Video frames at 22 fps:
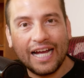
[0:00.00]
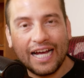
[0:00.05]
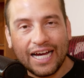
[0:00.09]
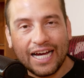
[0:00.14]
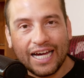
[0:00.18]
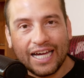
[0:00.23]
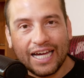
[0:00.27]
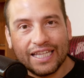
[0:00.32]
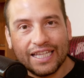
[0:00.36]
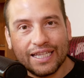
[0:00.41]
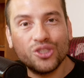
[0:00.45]

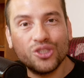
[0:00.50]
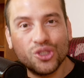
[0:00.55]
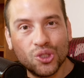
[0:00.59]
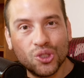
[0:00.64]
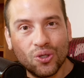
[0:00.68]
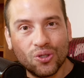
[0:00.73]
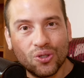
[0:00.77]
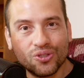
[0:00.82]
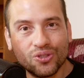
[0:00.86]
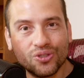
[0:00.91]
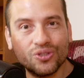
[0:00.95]
And the
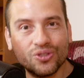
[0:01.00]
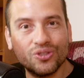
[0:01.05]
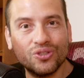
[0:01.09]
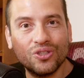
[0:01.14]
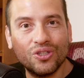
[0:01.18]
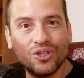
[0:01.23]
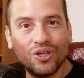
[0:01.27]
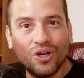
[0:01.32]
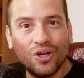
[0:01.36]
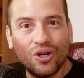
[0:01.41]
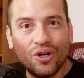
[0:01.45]
shorts
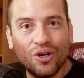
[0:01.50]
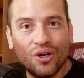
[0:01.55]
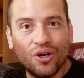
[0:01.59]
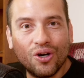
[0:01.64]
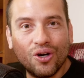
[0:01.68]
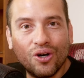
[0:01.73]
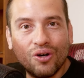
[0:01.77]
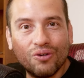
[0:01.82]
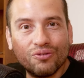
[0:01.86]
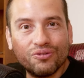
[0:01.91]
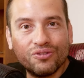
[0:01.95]

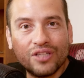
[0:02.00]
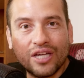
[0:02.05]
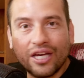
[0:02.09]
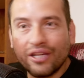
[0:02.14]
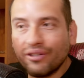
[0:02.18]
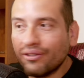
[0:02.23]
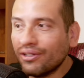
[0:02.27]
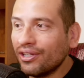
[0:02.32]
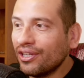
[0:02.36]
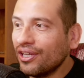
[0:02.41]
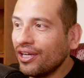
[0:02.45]
of
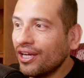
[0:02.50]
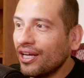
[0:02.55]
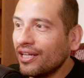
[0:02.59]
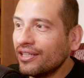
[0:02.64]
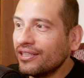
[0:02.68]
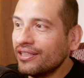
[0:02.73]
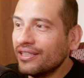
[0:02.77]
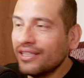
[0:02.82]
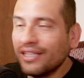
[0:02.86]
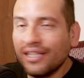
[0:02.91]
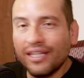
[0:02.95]

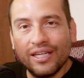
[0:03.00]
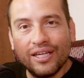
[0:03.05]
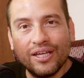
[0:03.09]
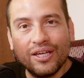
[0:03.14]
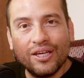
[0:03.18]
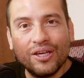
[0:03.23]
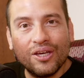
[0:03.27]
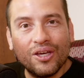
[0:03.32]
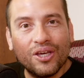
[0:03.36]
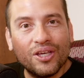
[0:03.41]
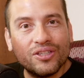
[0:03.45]
Tsarukyan
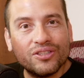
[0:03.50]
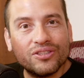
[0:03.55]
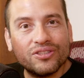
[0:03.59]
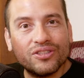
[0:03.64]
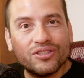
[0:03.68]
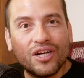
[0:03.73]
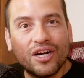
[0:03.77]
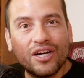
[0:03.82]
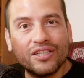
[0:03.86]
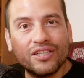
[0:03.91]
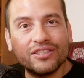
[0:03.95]

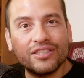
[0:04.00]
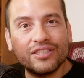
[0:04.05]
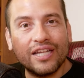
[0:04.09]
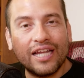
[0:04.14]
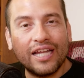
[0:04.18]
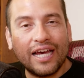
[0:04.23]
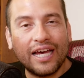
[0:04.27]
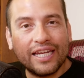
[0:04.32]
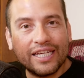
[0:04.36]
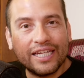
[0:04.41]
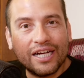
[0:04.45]
start
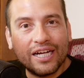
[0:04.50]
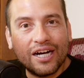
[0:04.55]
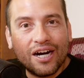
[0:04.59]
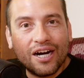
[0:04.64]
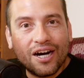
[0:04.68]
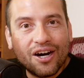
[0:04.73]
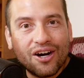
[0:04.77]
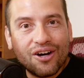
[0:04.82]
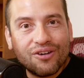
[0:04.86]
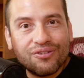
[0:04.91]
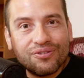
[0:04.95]
sliding
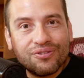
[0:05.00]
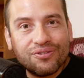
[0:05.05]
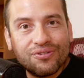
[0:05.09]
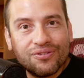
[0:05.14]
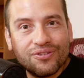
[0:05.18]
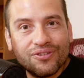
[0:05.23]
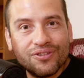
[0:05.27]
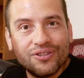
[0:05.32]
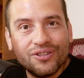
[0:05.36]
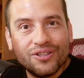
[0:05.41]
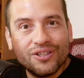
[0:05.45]
off.